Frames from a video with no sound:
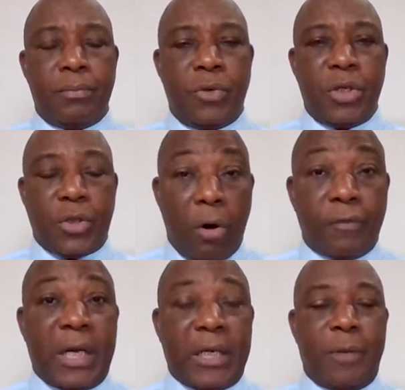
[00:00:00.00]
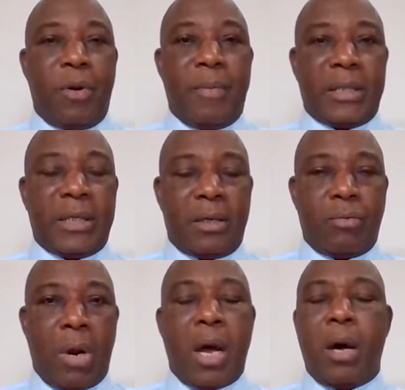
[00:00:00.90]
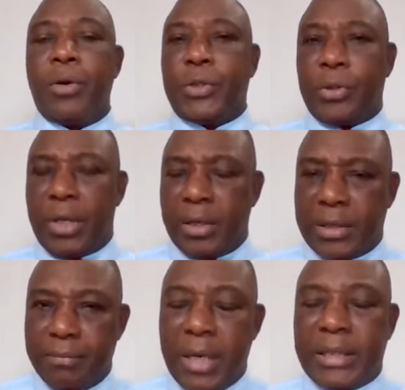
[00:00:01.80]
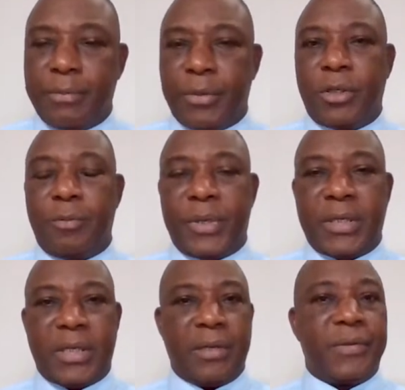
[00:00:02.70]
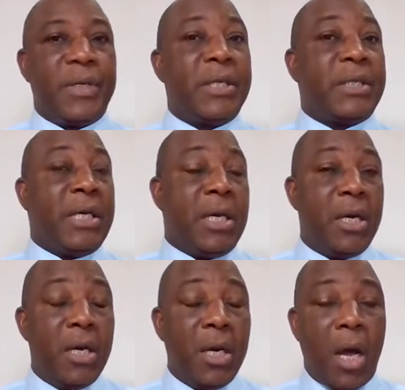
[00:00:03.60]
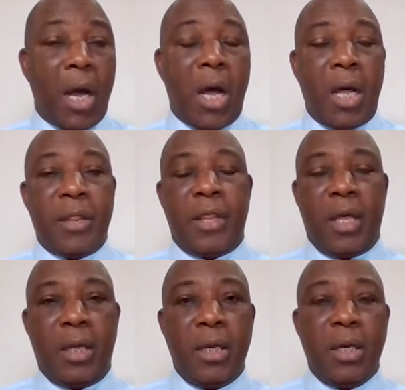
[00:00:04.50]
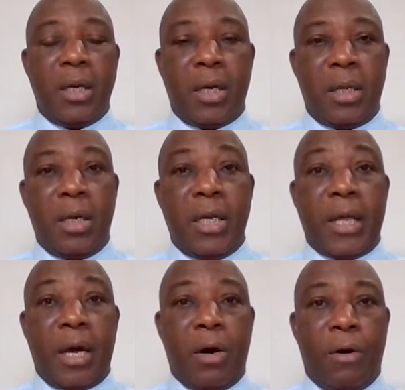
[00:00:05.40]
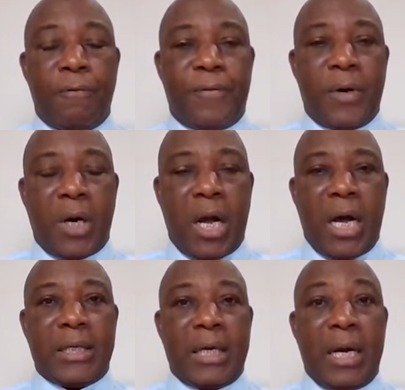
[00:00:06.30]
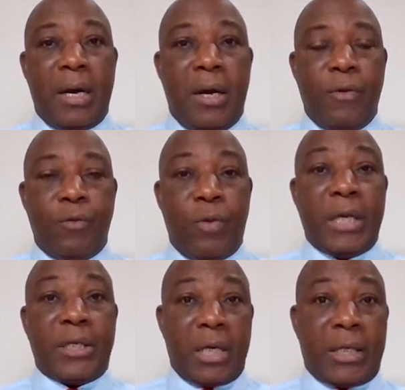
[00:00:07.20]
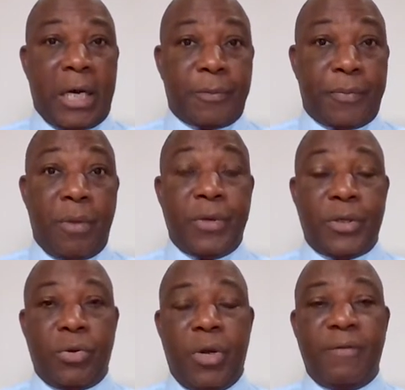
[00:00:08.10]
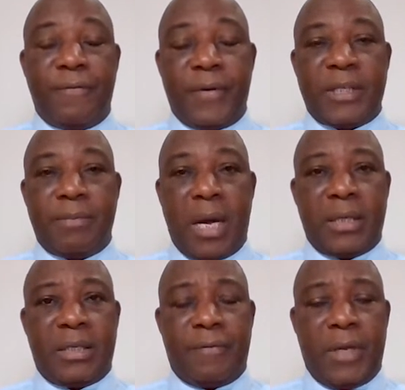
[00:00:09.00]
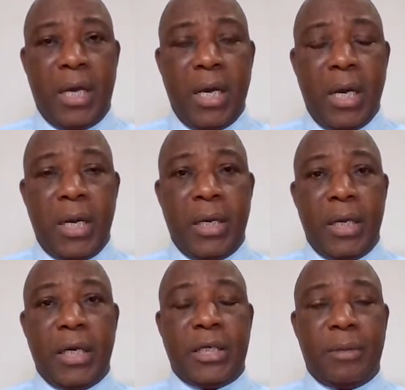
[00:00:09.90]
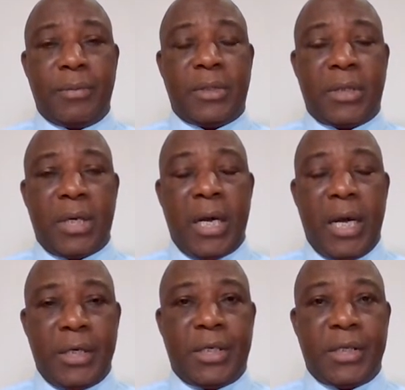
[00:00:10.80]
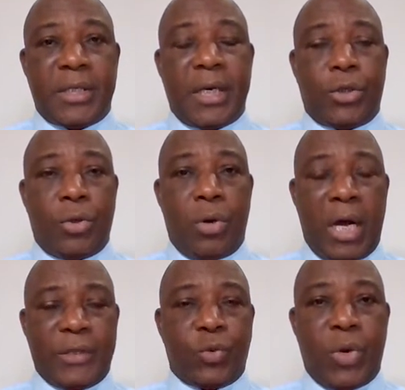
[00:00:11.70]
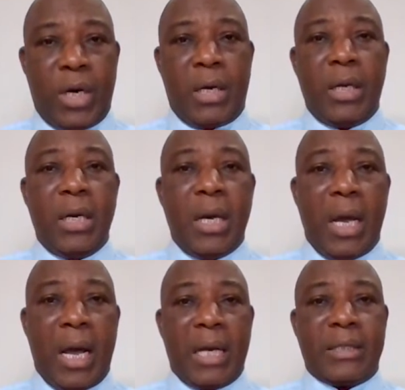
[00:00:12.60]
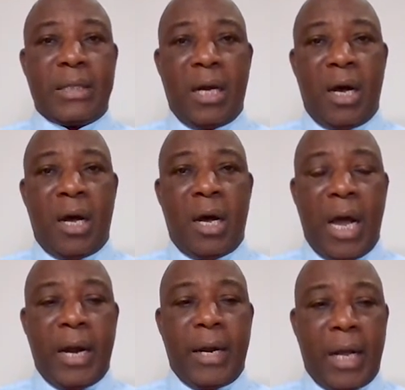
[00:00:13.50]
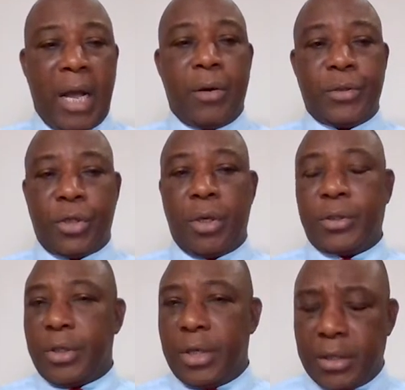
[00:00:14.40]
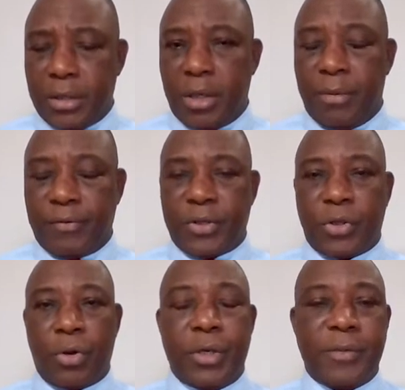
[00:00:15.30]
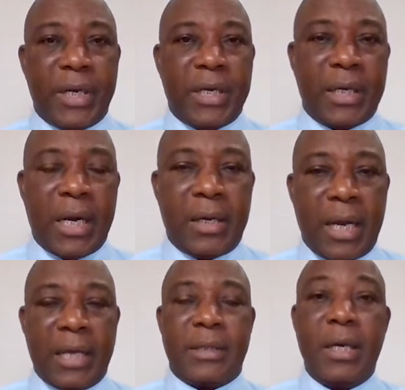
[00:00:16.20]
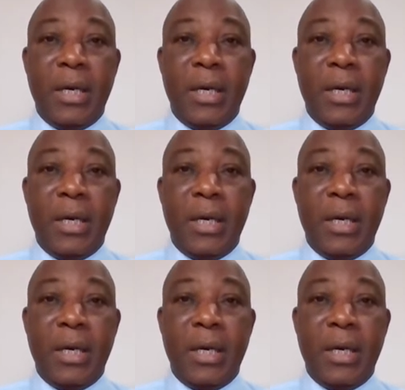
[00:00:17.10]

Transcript: resolve their diplomatic rows. So there's a meeting between President Sisi and the leader of Qatar, in which Qatar has promised to invest massively in Egypt's energy sector as well as agriculture. So these are some of the stories making the headlines